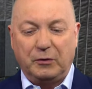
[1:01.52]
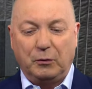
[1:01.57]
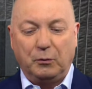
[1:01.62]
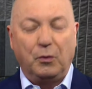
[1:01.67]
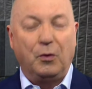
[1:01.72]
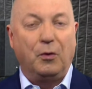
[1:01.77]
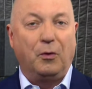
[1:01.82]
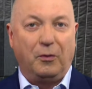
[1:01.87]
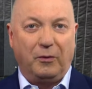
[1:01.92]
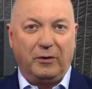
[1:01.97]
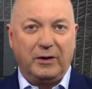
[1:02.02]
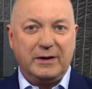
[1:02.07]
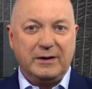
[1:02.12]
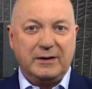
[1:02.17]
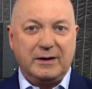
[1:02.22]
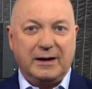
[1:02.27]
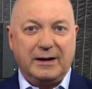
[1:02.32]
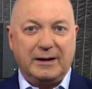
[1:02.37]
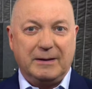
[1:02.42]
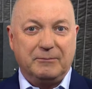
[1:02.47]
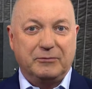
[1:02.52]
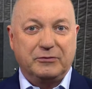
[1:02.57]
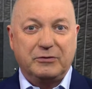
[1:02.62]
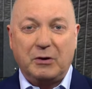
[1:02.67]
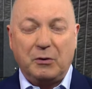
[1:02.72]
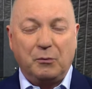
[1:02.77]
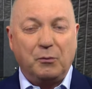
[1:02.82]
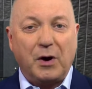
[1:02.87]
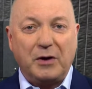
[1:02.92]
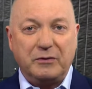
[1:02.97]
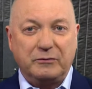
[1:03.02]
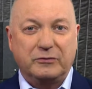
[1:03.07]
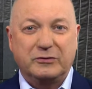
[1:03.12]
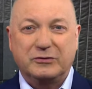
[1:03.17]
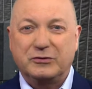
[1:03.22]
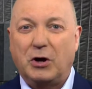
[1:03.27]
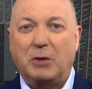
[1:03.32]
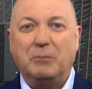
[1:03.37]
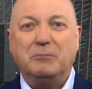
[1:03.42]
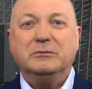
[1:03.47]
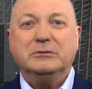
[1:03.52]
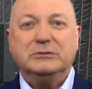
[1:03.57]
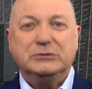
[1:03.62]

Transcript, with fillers: the wall, um, so it won't stop